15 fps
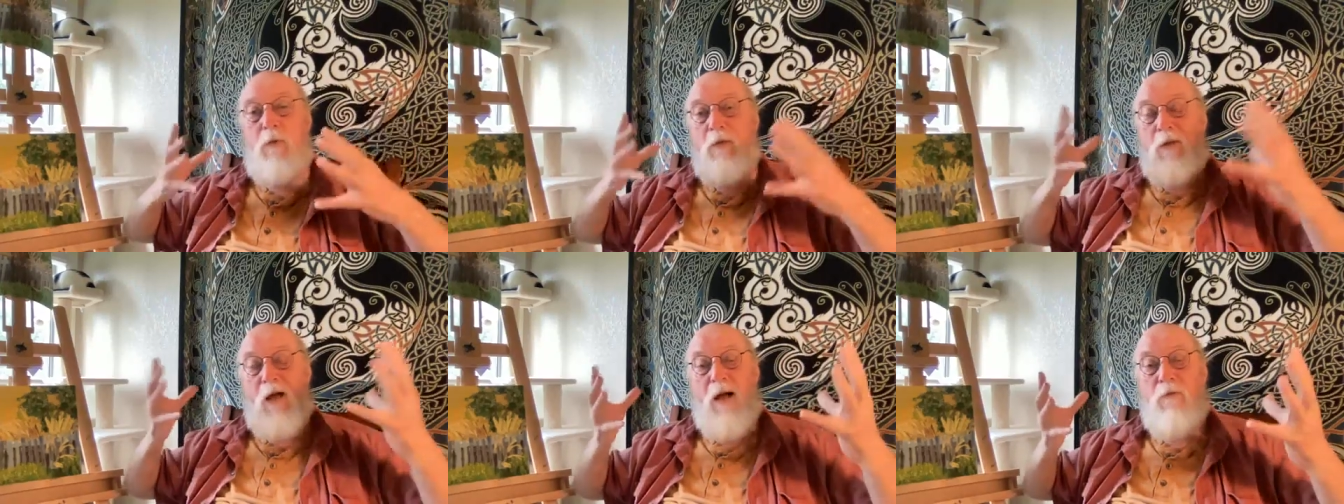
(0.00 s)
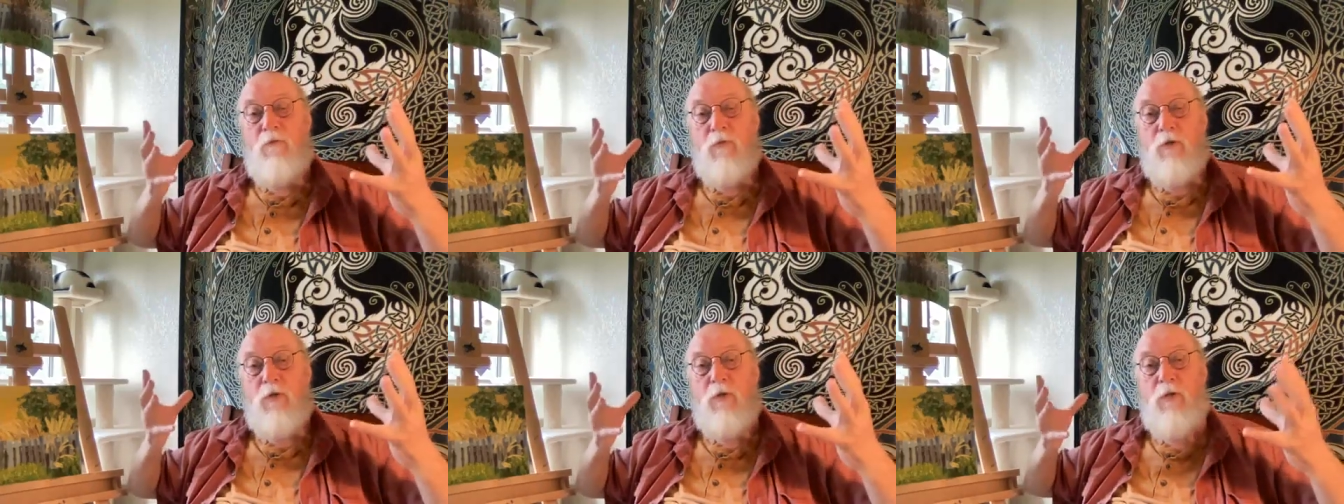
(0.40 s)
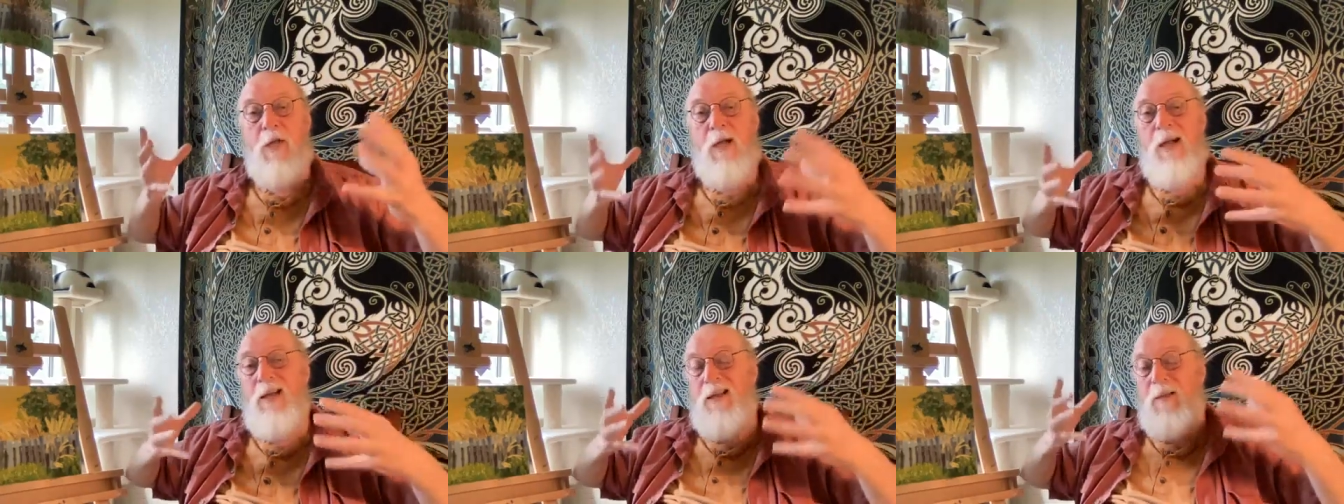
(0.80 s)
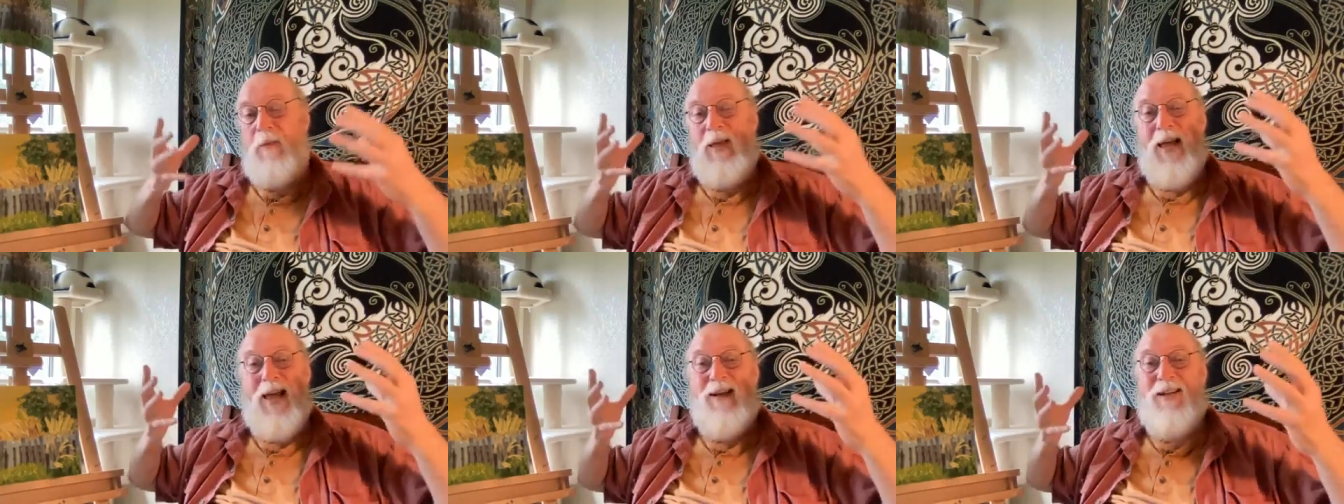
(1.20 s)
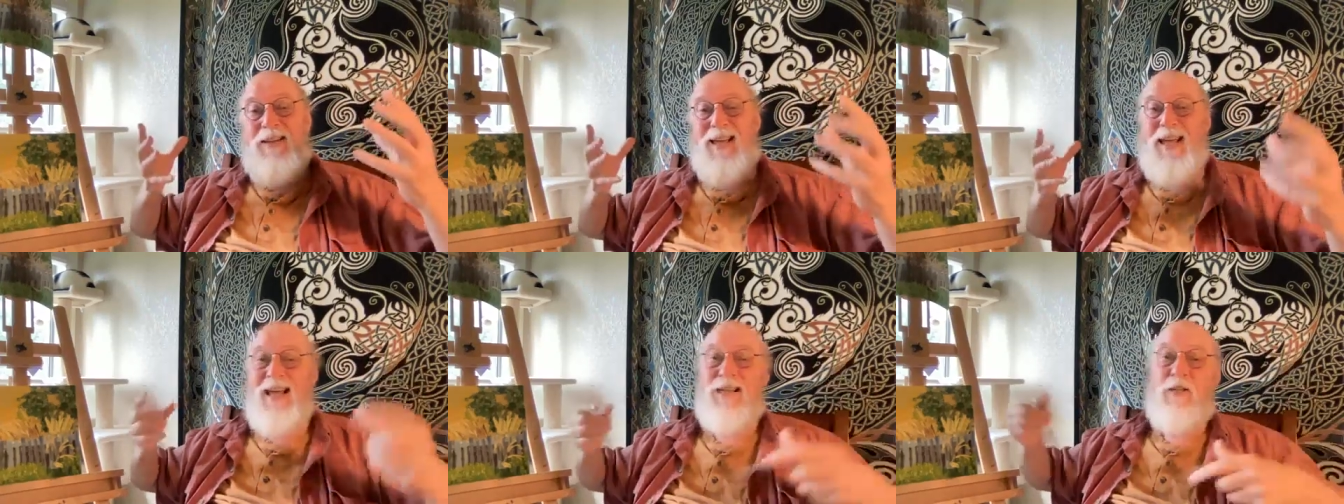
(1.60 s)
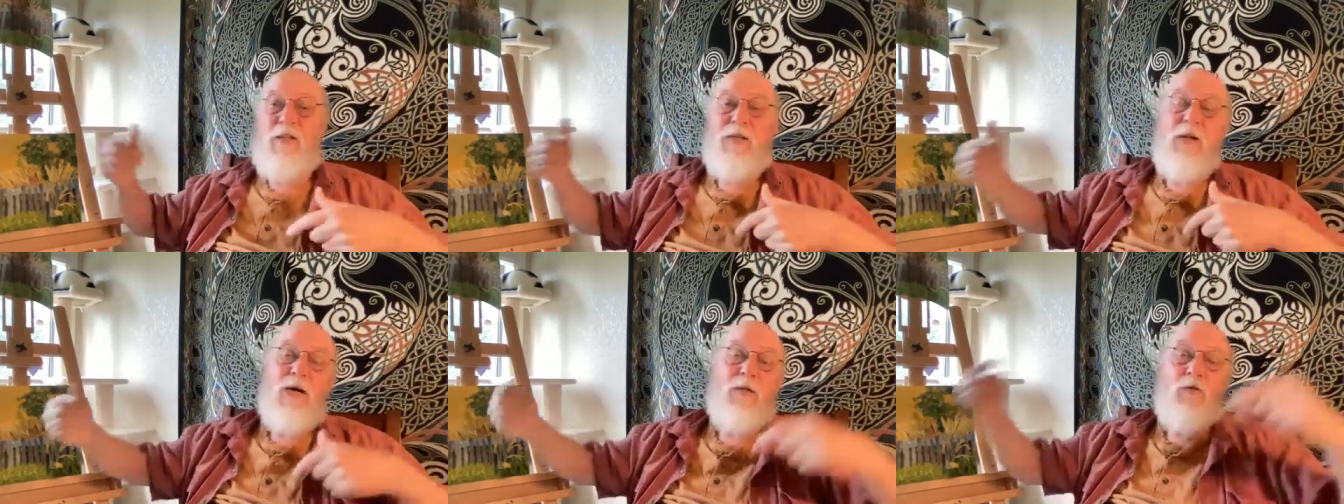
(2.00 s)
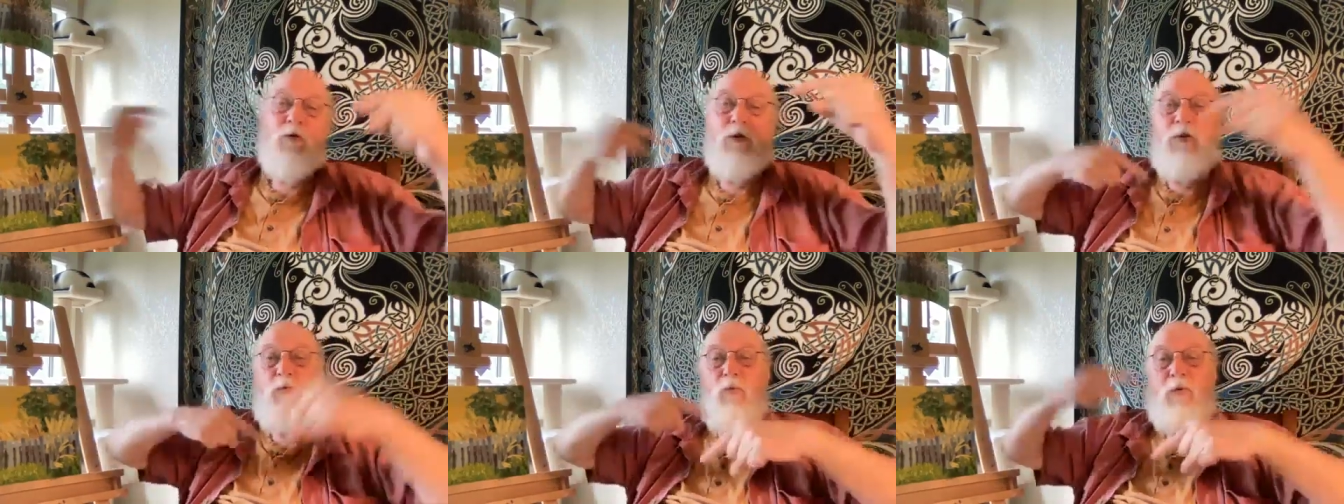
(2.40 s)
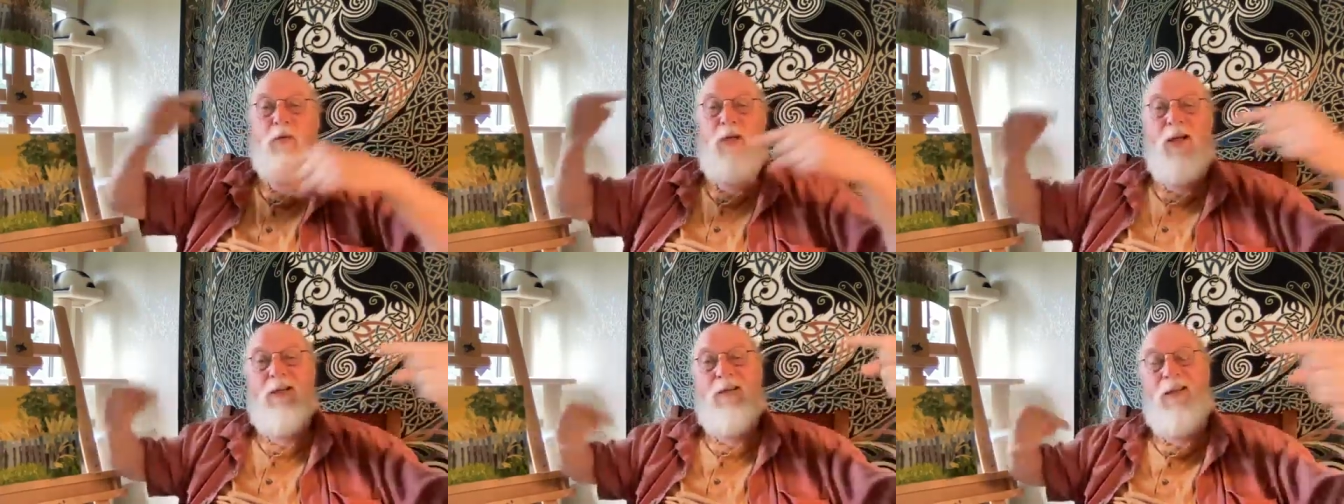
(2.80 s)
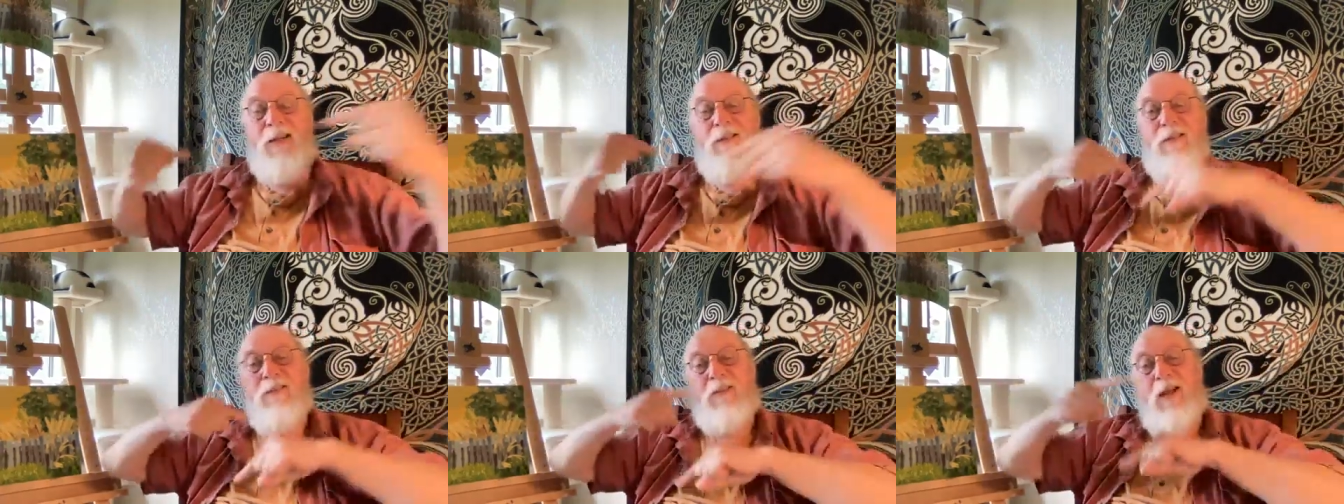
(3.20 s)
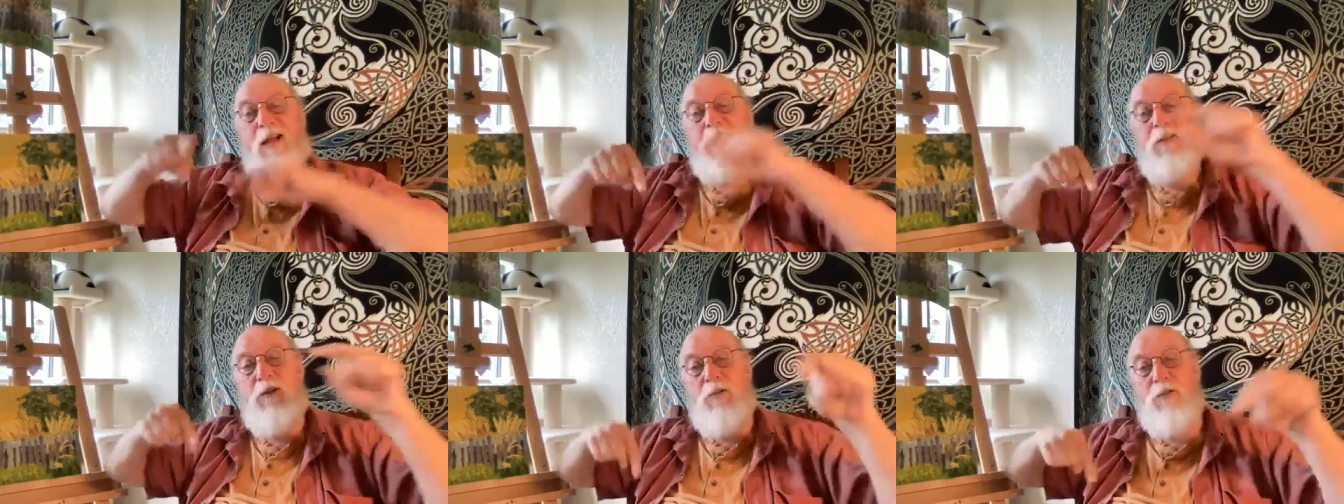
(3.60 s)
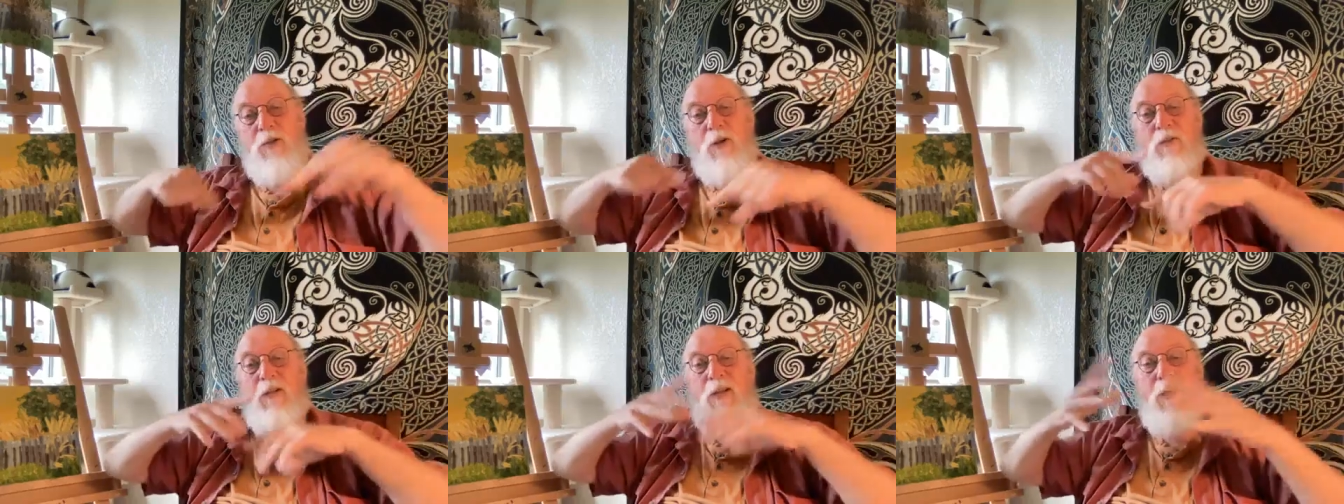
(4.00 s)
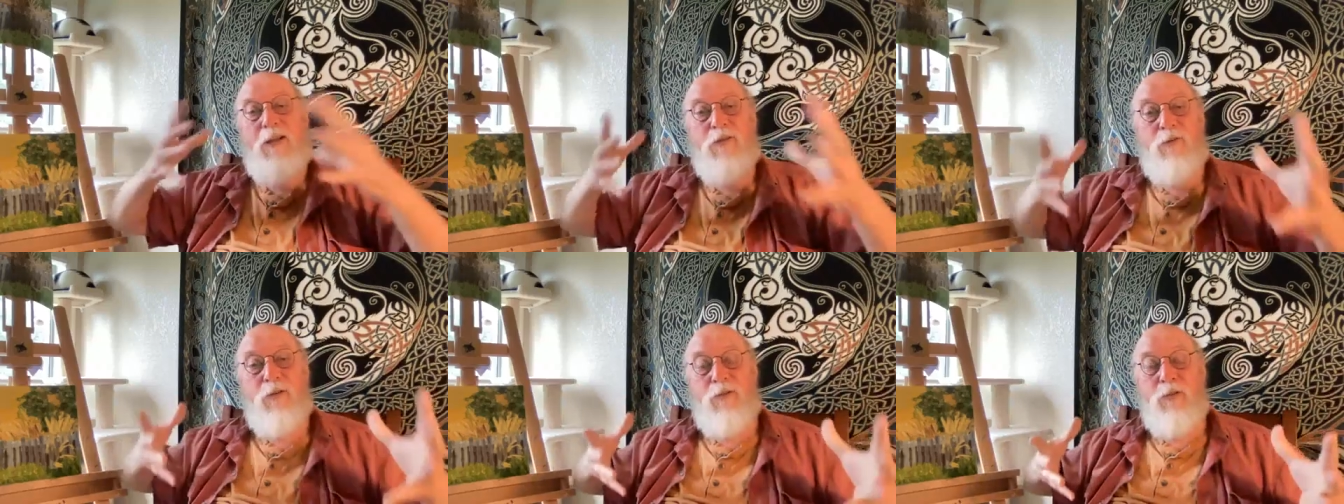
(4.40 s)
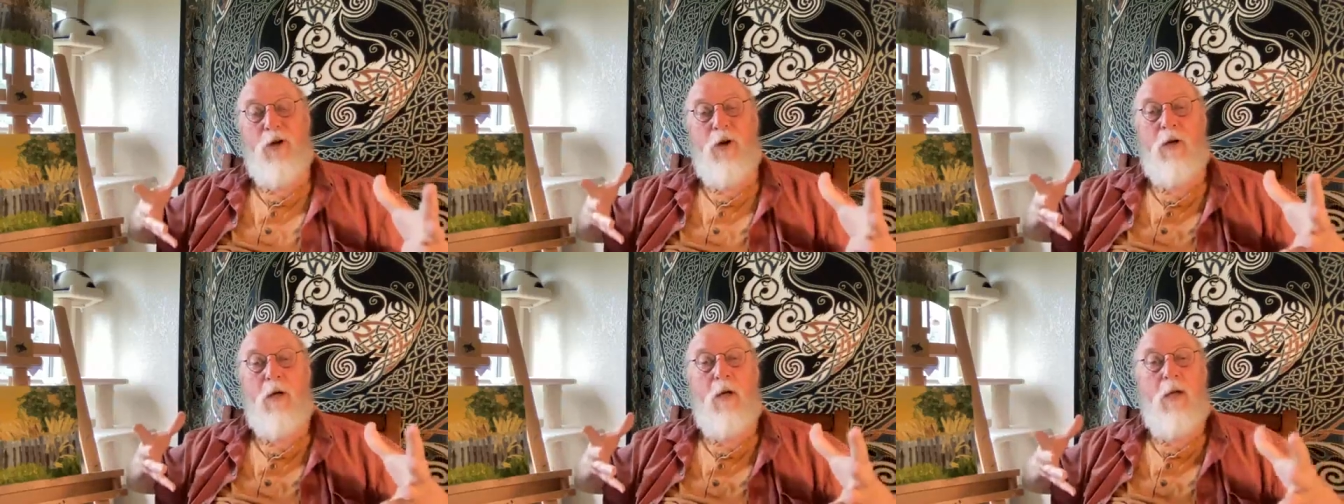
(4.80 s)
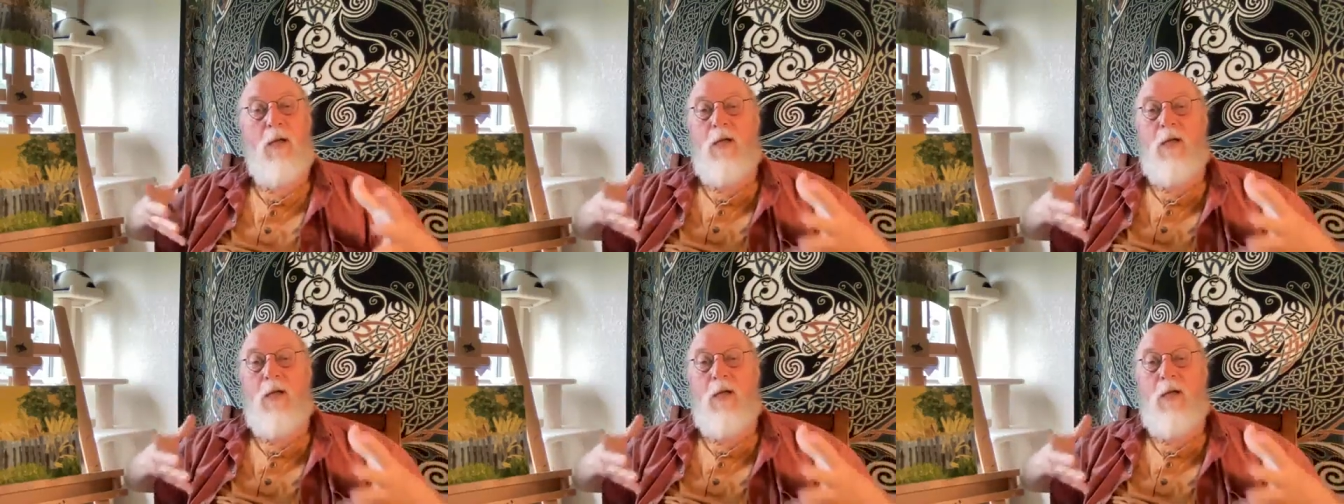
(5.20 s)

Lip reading: conferences that began in the 1800s, when you had to get the scientists all together to talk,